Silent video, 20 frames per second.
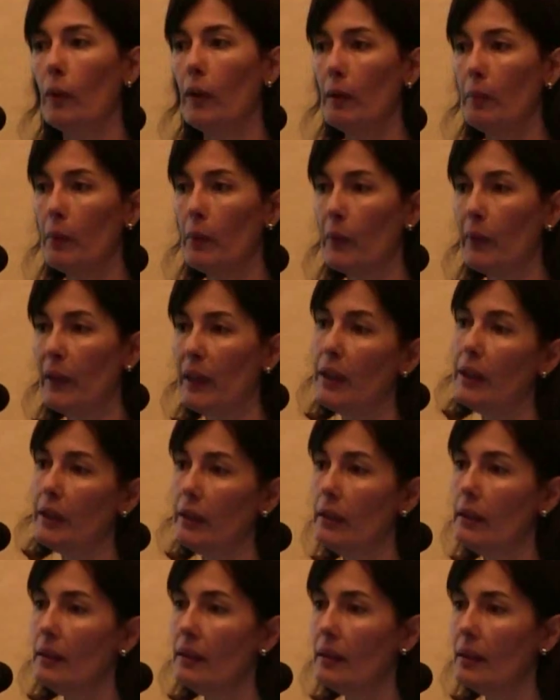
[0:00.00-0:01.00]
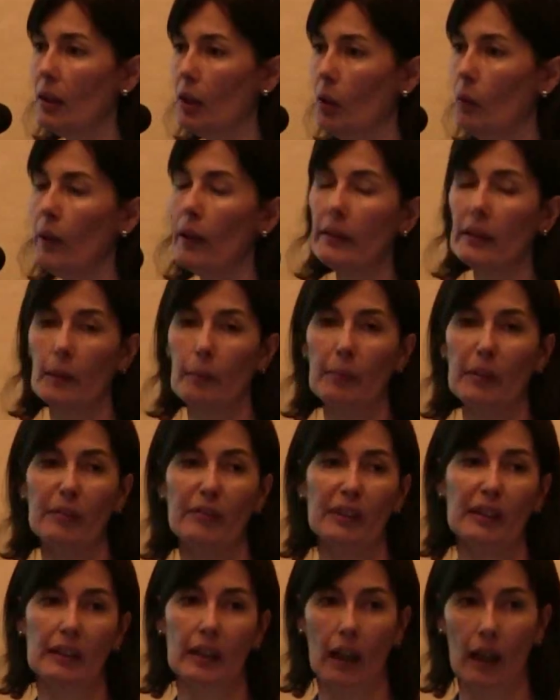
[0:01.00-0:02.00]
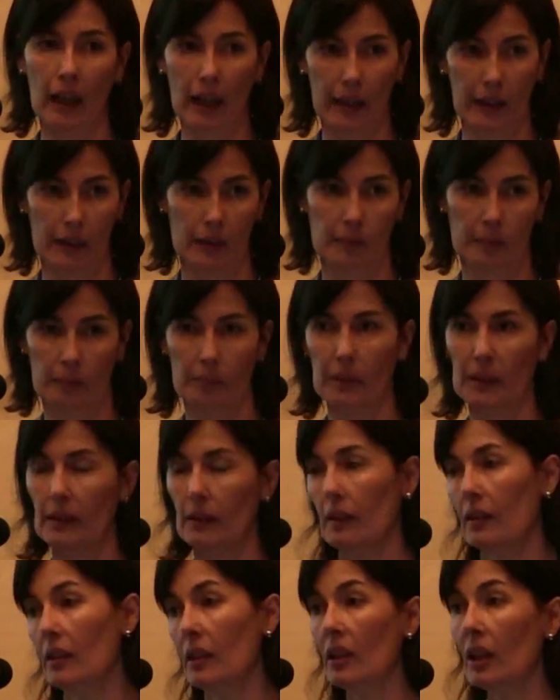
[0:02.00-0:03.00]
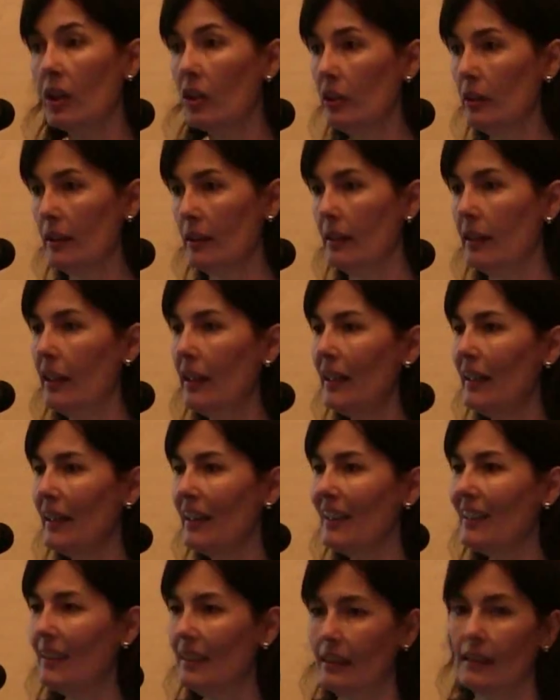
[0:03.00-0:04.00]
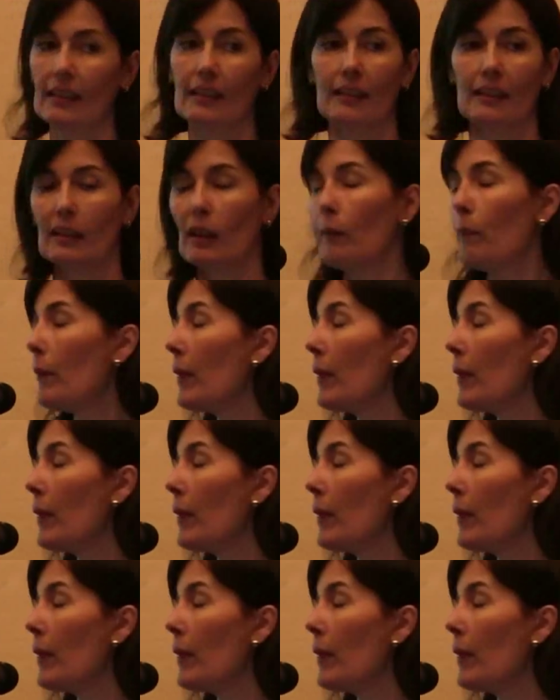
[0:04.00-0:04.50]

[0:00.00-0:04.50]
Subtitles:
aberrations, so the perfect eye, but it not exist.